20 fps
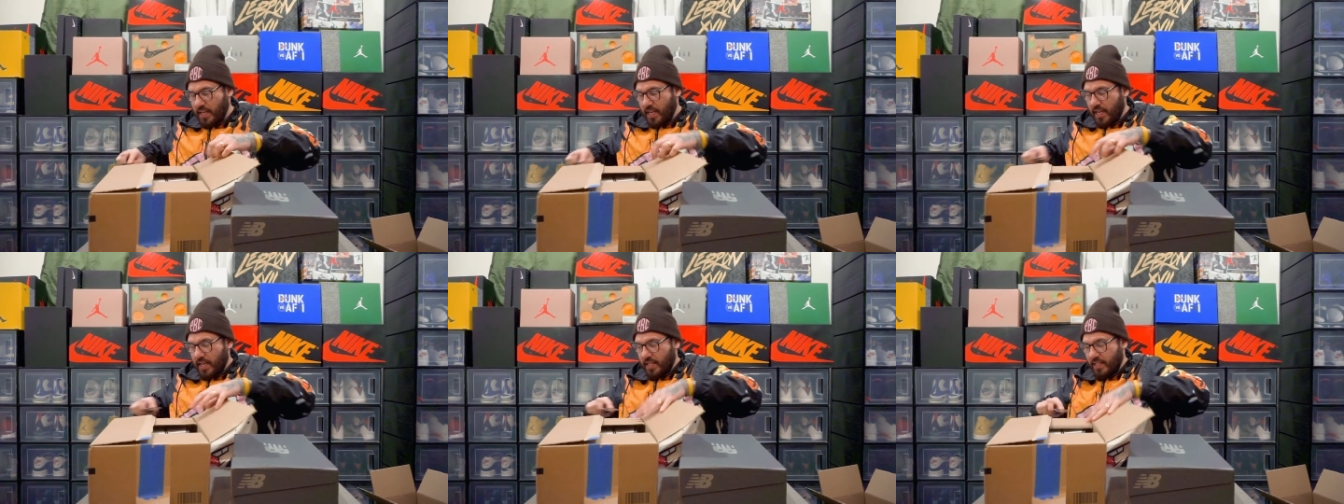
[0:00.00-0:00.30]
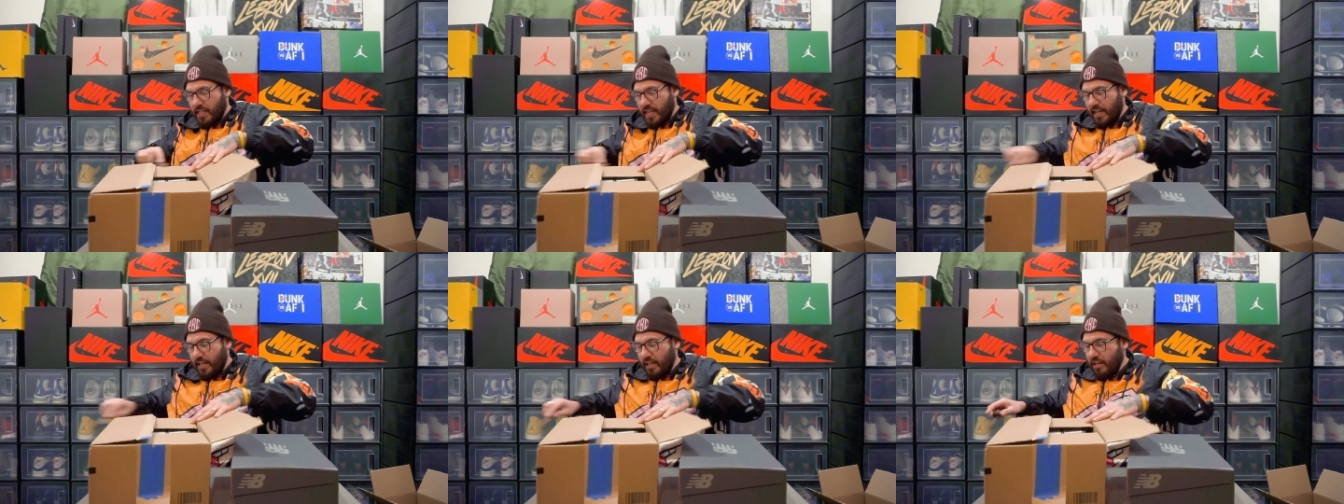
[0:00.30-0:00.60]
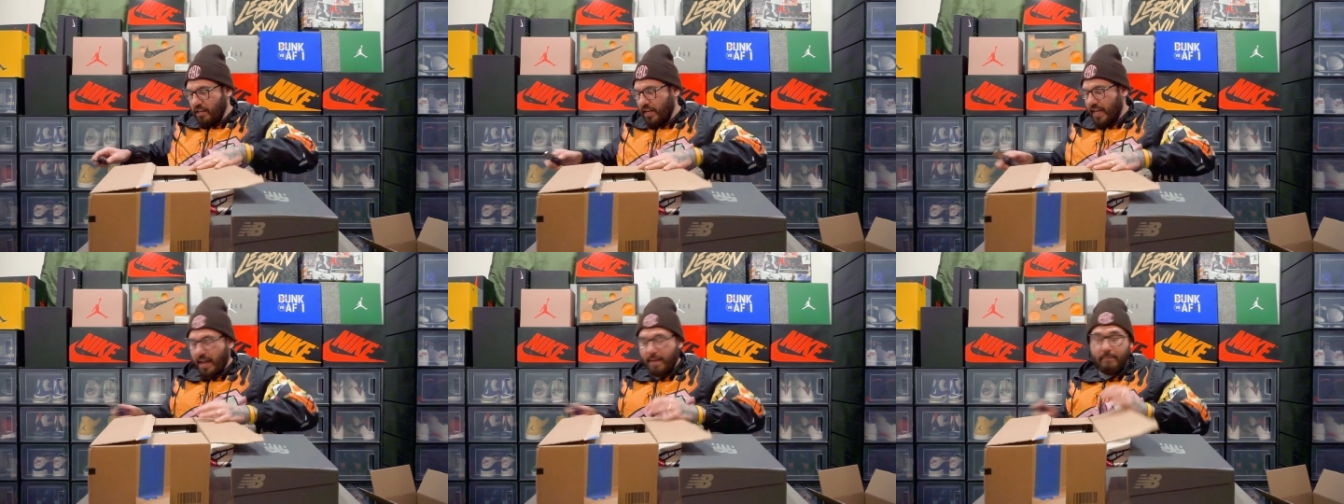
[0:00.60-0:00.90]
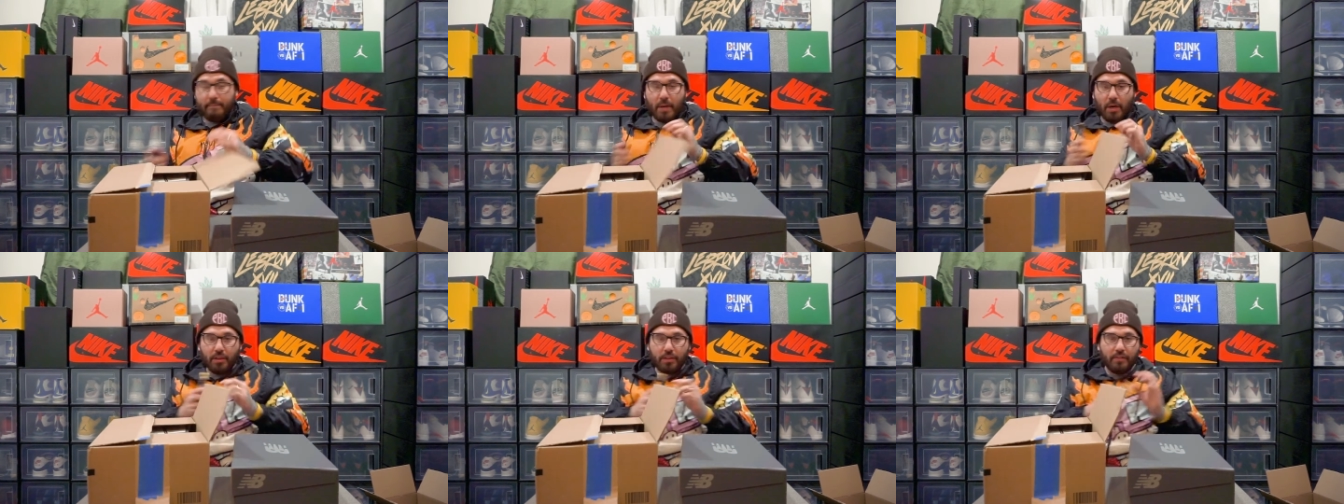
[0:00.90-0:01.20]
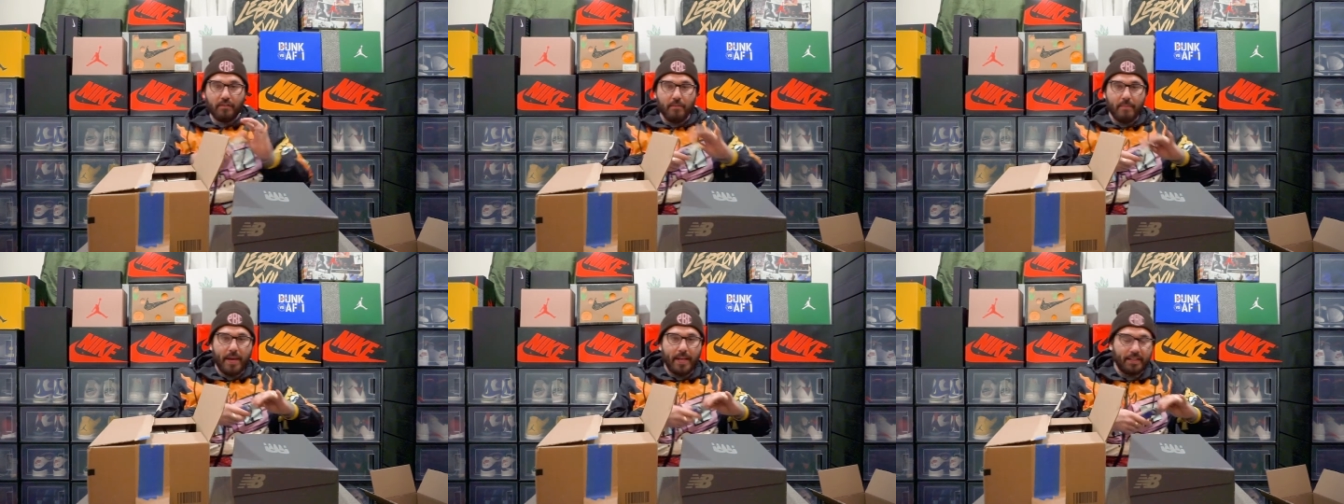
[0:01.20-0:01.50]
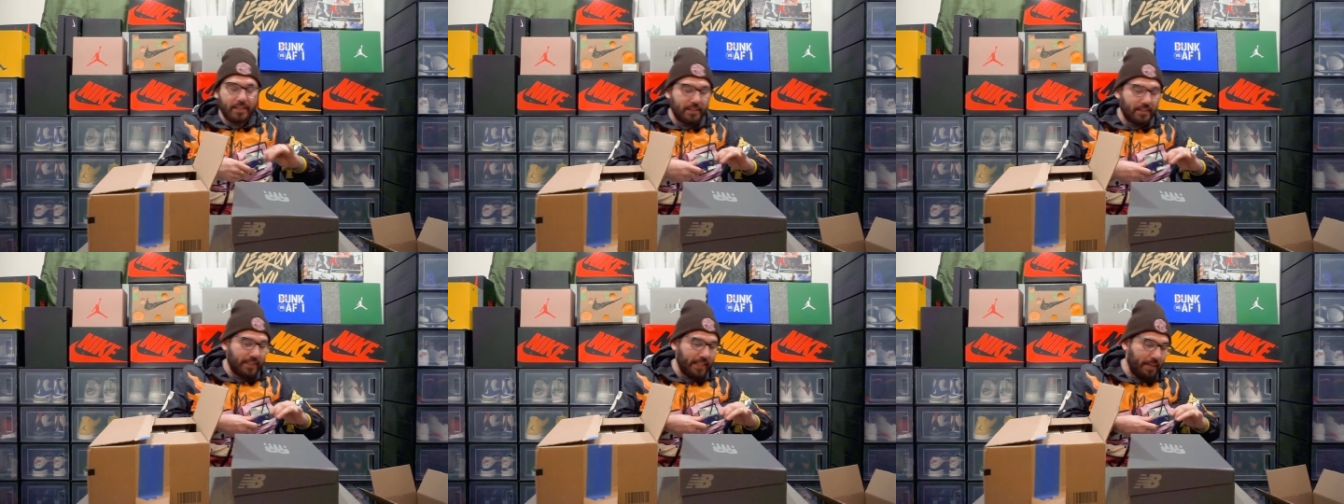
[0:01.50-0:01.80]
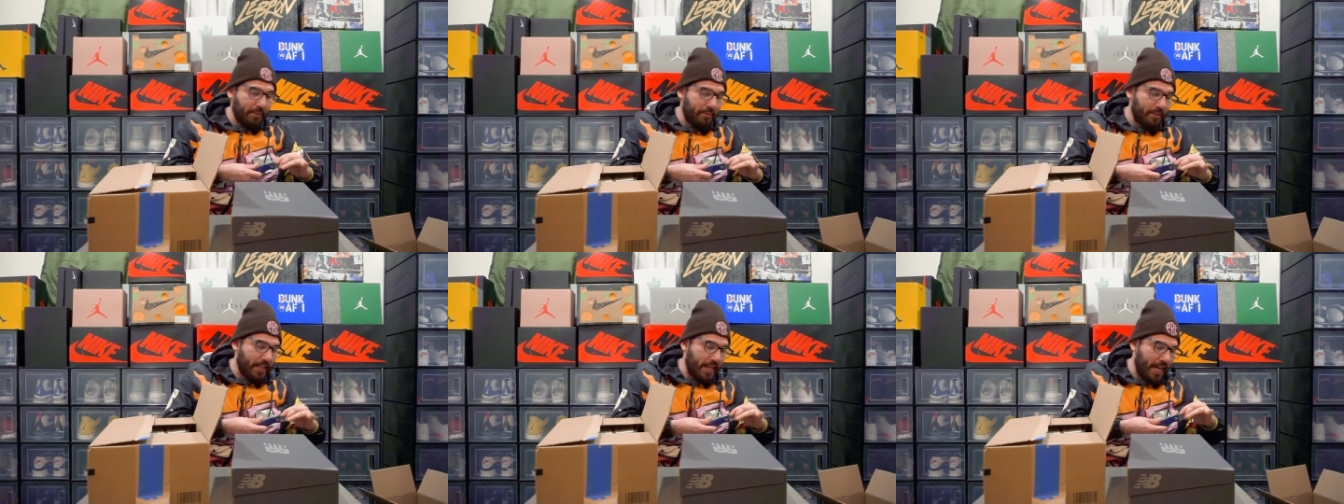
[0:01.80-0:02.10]
and take a look at both of them at the
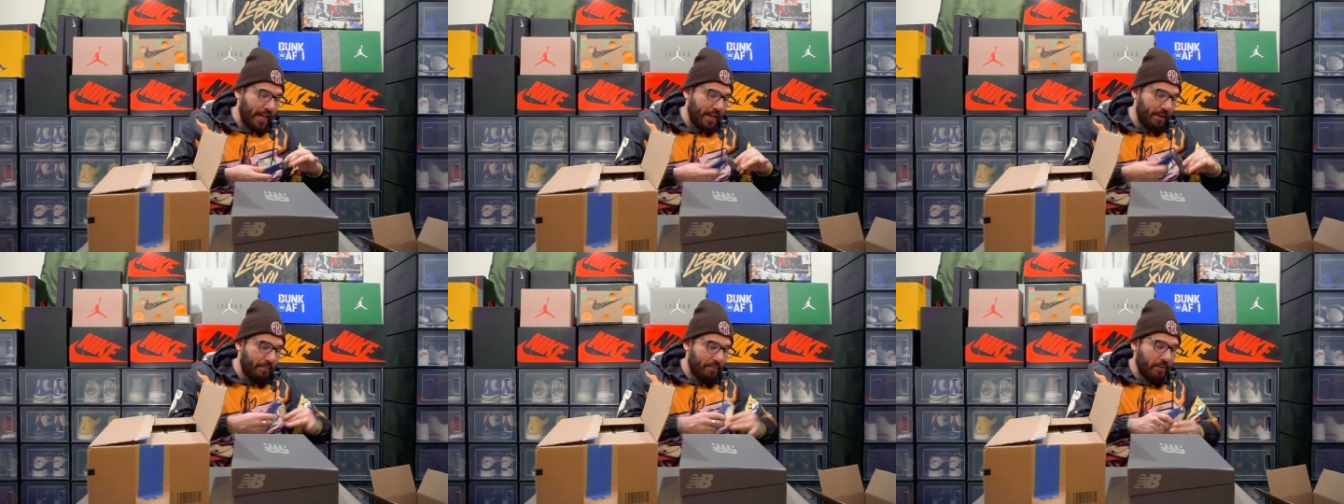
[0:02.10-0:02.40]
same time.